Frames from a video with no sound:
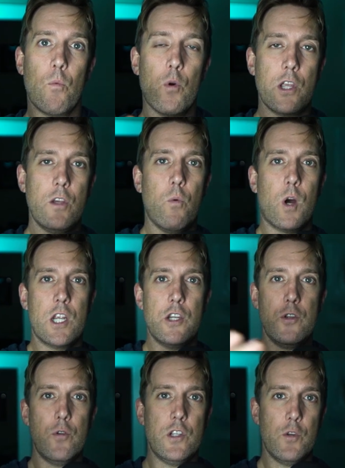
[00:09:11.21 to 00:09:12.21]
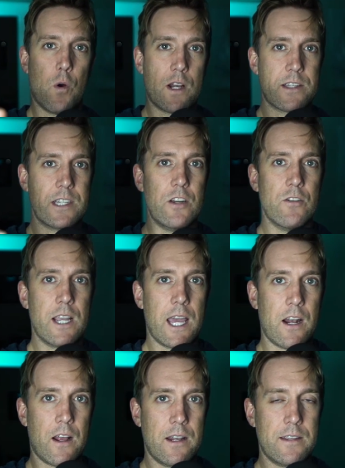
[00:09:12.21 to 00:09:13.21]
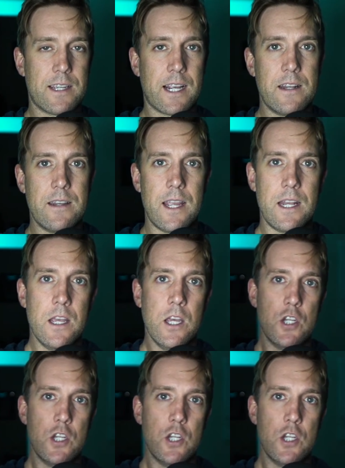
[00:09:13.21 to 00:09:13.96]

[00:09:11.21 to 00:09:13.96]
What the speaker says: What do you want to do? Do you want to see her again on a second date?